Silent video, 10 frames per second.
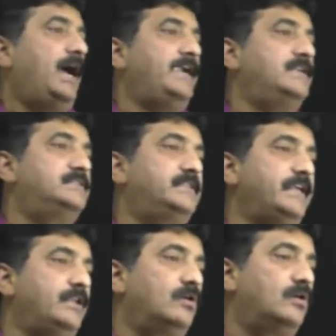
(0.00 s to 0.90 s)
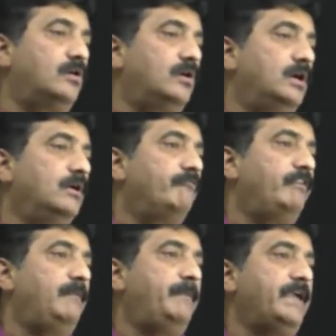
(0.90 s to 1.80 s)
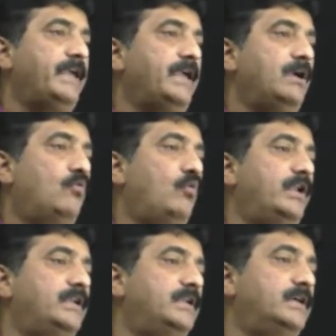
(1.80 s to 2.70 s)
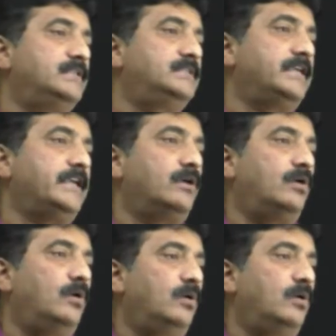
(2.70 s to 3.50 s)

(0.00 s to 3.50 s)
and 0 will be 1 0.